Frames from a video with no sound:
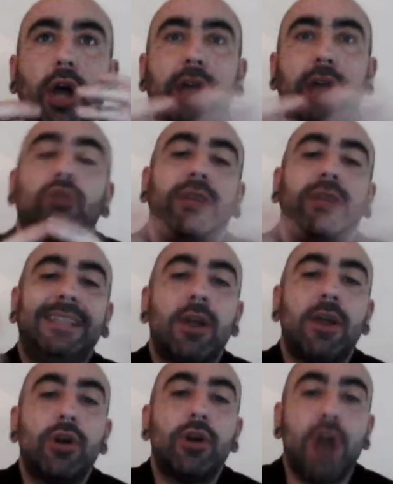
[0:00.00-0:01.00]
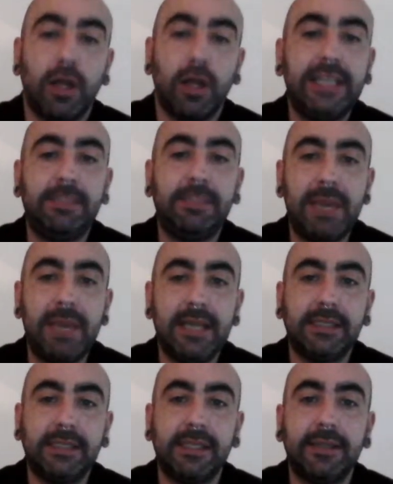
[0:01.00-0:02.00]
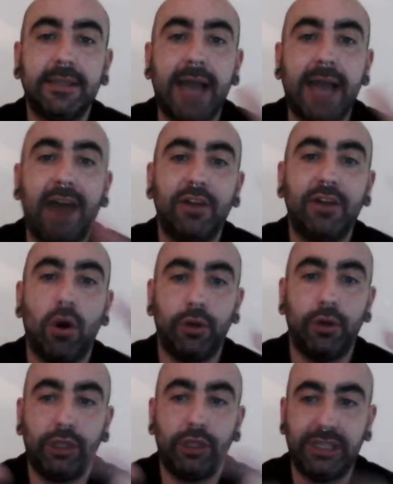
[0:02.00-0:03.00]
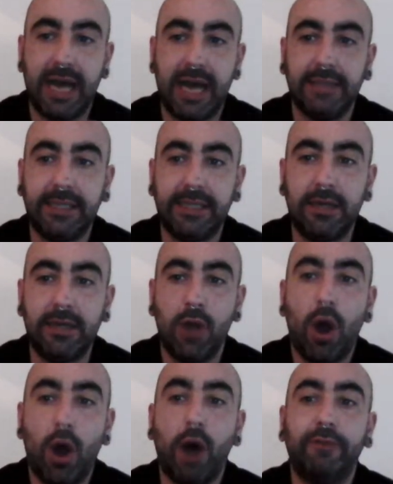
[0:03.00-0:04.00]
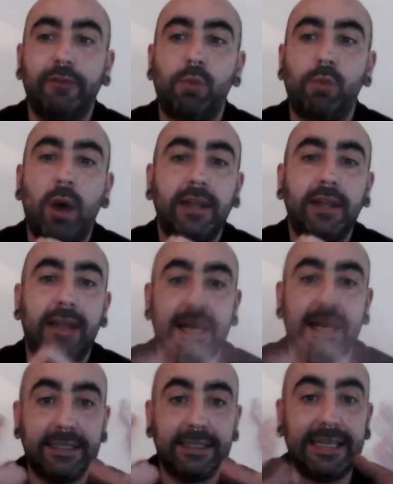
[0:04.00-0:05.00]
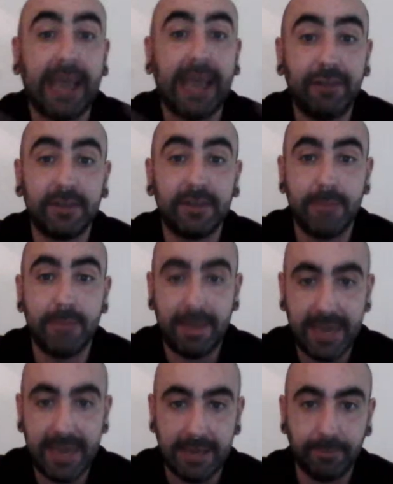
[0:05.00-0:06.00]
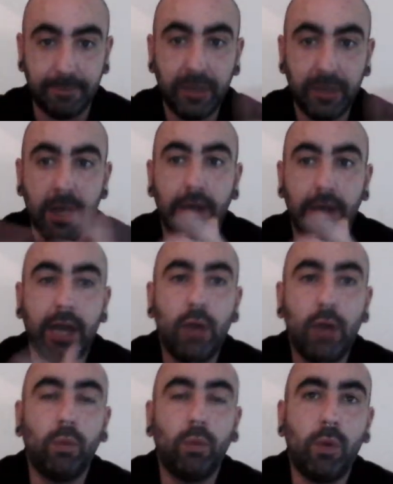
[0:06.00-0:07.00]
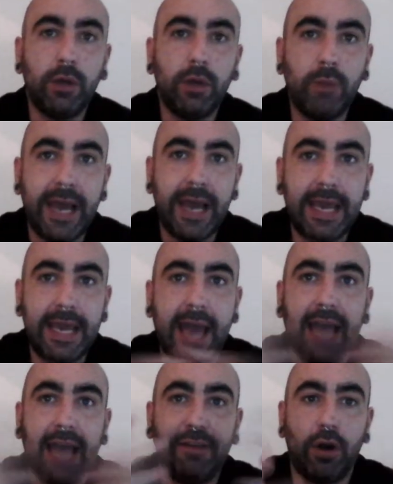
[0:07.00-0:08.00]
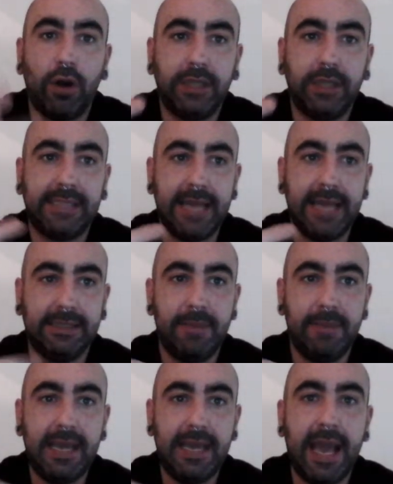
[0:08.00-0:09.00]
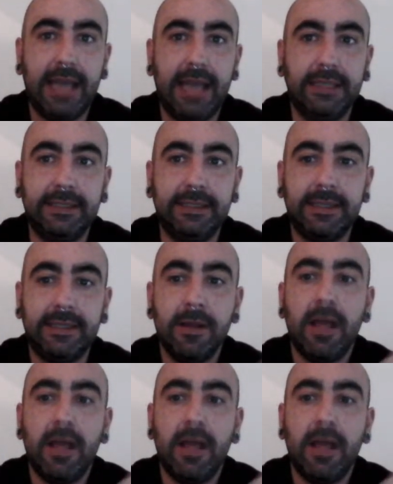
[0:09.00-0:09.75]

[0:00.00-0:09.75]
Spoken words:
increasing our knowledge base to have an understanding of what that gift may be. Now, one way I've heard it said to me is,